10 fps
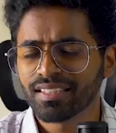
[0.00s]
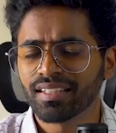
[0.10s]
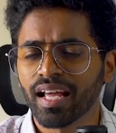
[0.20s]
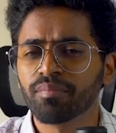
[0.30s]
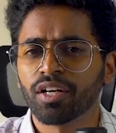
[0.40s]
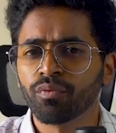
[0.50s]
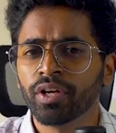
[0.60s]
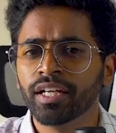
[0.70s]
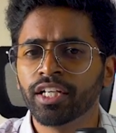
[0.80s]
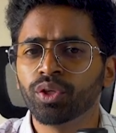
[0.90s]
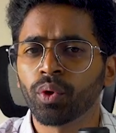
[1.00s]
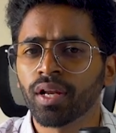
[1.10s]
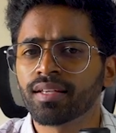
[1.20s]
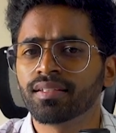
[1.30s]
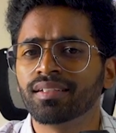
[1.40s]
this is the time that we need to
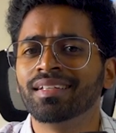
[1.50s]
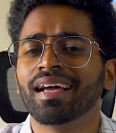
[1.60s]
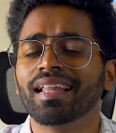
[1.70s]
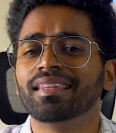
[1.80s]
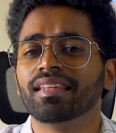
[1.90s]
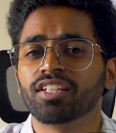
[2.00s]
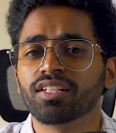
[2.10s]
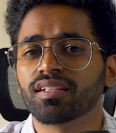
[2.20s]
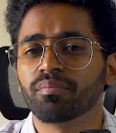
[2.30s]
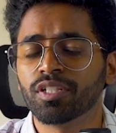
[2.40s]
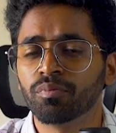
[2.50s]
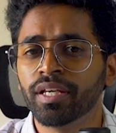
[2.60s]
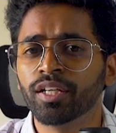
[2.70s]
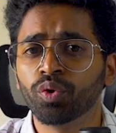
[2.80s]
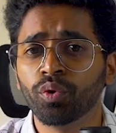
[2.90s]
realize that the health system is
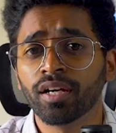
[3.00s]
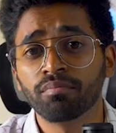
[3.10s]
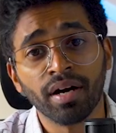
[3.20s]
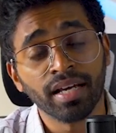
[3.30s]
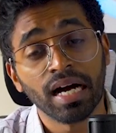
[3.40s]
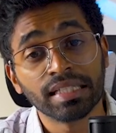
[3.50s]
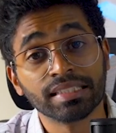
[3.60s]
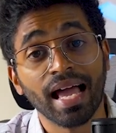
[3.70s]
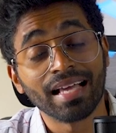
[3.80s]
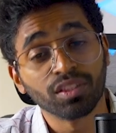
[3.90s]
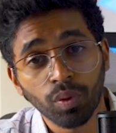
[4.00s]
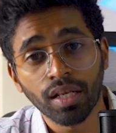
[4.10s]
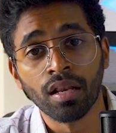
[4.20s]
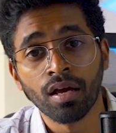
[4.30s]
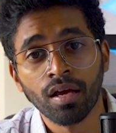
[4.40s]
being ruined by us as
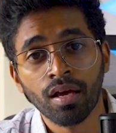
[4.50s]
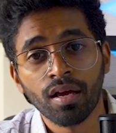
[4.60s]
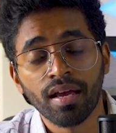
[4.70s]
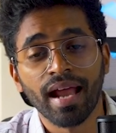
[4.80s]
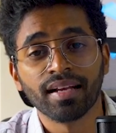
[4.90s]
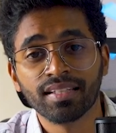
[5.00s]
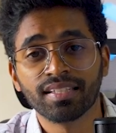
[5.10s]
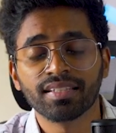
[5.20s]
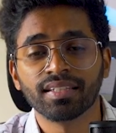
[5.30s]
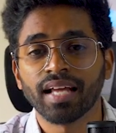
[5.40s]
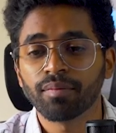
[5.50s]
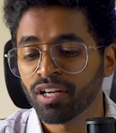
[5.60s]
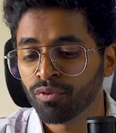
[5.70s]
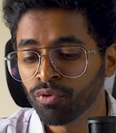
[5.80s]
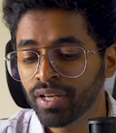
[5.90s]
well. And this is the
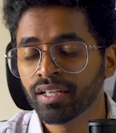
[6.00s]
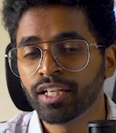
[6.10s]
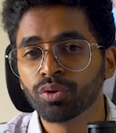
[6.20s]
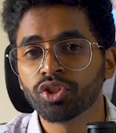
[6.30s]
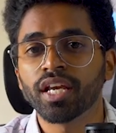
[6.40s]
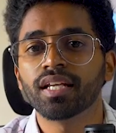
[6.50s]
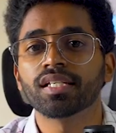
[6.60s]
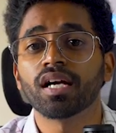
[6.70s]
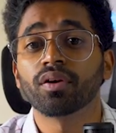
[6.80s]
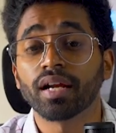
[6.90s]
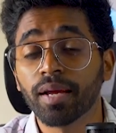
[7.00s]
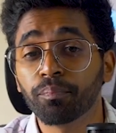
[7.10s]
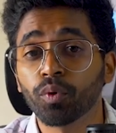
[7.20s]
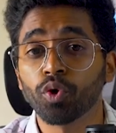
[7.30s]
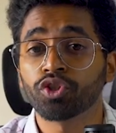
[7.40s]
time that we need to change our
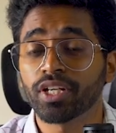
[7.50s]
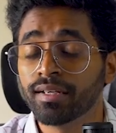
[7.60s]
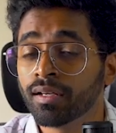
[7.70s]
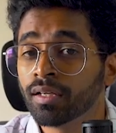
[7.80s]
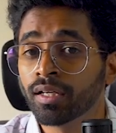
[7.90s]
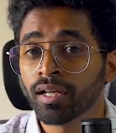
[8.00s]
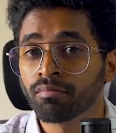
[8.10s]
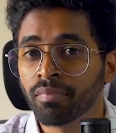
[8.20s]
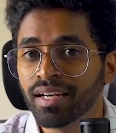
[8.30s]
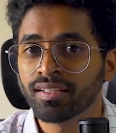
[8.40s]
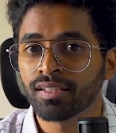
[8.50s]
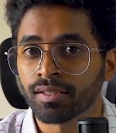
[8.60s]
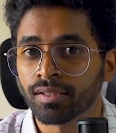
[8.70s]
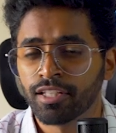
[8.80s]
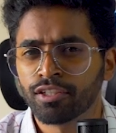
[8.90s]
approach in learning
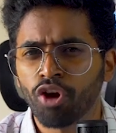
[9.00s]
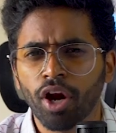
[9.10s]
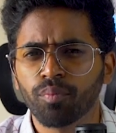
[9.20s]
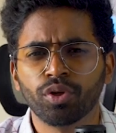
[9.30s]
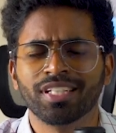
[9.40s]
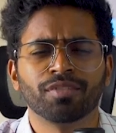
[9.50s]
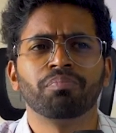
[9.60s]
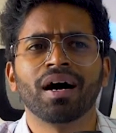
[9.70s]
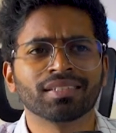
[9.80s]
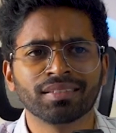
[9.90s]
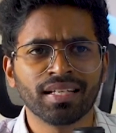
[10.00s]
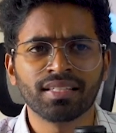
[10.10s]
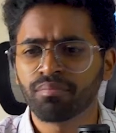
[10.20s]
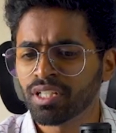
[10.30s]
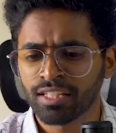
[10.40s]
medicine. This is not about just passing the
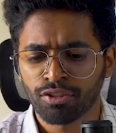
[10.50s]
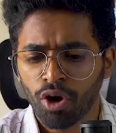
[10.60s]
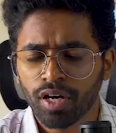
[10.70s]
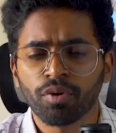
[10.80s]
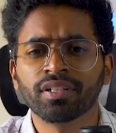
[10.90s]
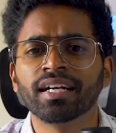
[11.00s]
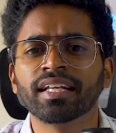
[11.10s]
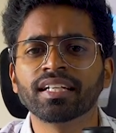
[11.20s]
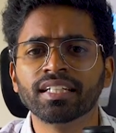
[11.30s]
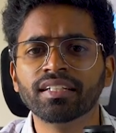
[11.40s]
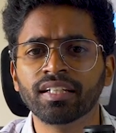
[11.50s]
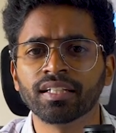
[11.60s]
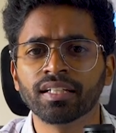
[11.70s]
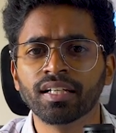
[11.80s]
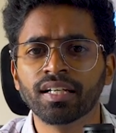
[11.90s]
exam. This is not about getting a
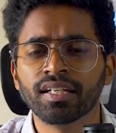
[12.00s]
degree.